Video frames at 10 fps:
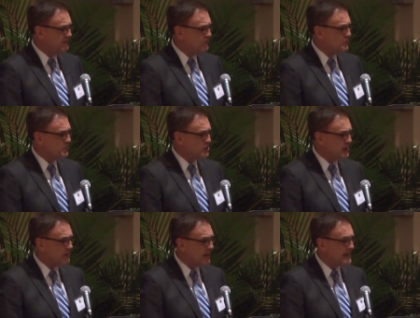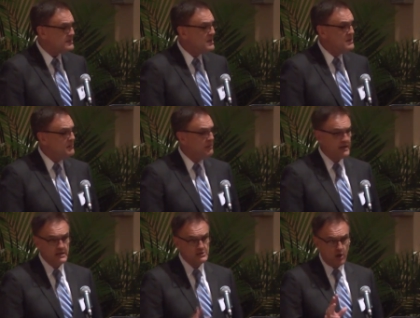the Affordable Care Act,
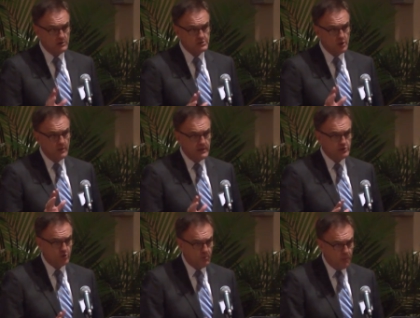but it is also an integral